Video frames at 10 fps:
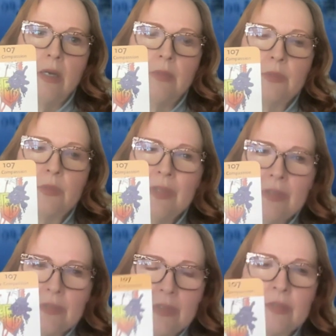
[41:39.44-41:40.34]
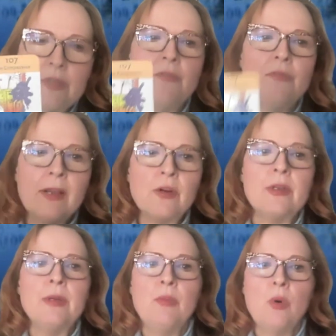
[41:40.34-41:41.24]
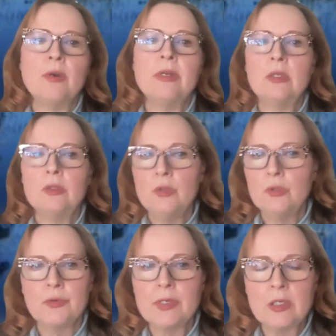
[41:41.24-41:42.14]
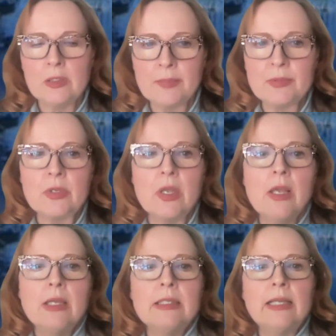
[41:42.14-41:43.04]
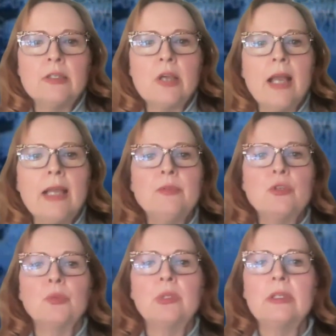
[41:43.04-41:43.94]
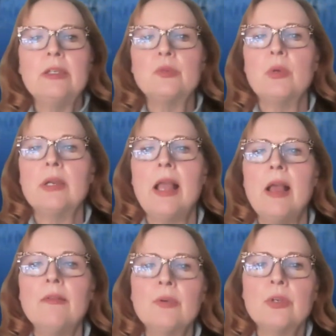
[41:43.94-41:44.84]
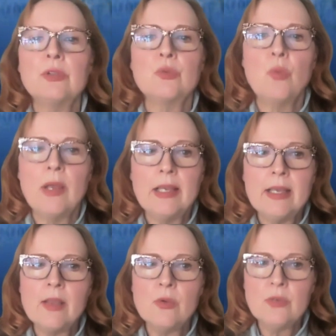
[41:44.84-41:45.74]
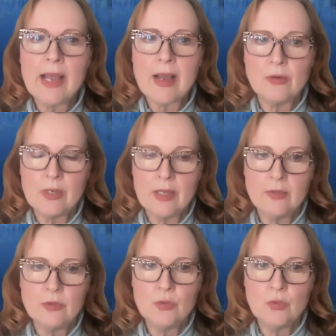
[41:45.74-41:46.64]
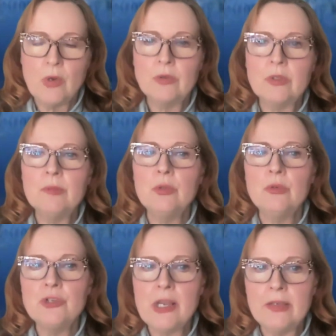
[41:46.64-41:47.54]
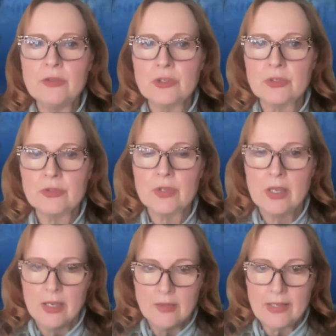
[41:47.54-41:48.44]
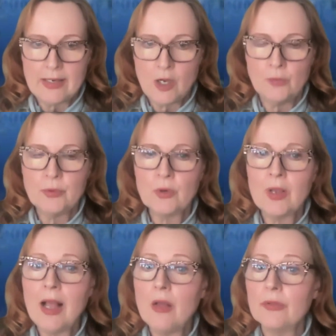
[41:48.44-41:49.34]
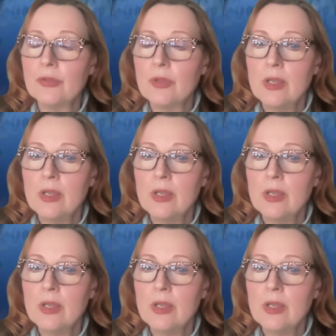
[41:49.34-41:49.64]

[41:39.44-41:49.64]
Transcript: So this is a very important lunar eclipse. Take time to release whatever is weighing you down and to welcome new changes that help your health